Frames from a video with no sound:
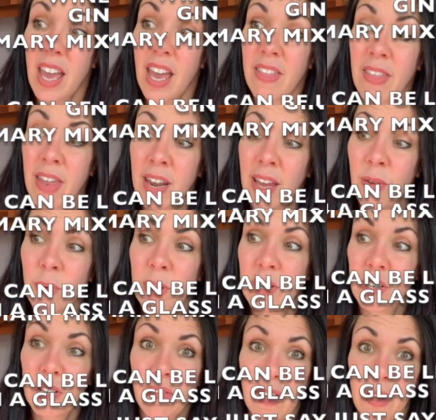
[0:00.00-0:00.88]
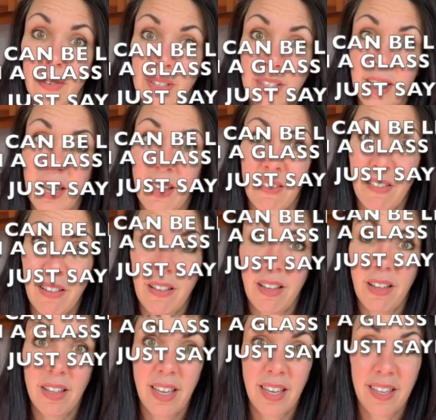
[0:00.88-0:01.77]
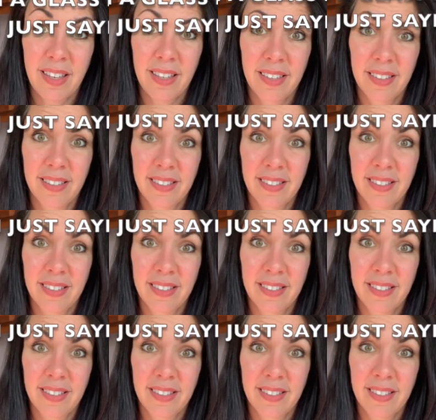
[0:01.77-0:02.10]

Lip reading: and then I wondered if I was an alcoholic.